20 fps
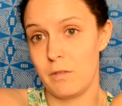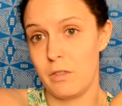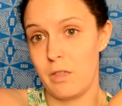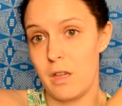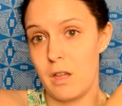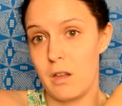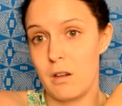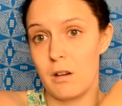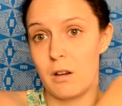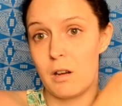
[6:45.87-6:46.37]

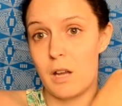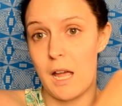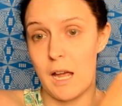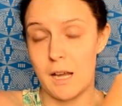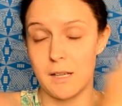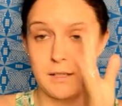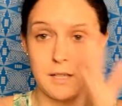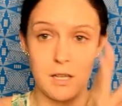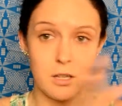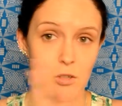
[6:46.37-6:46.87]
their
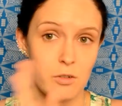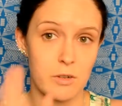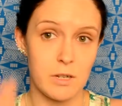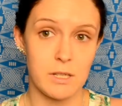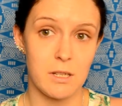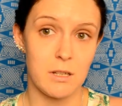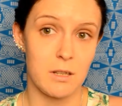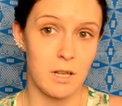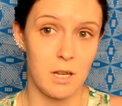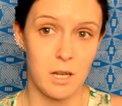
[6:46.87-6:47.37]
accessories
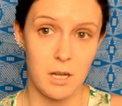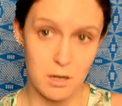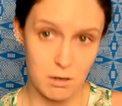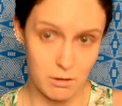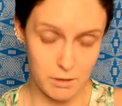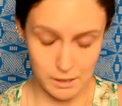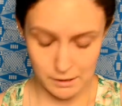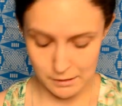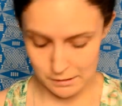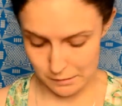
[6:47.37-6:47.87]
and their
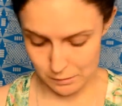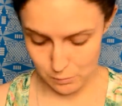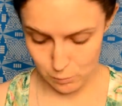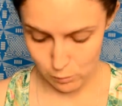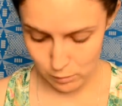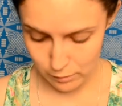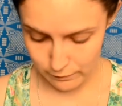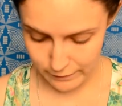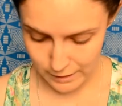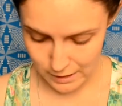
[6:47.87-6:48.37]
earrings and
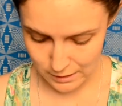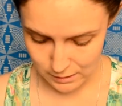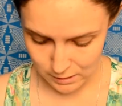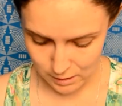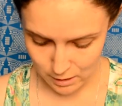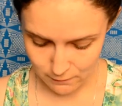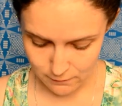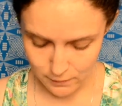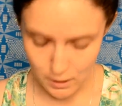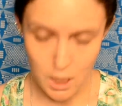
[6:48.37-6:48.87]
all of that
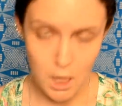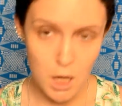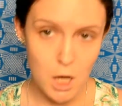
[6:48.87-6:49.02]
stuff.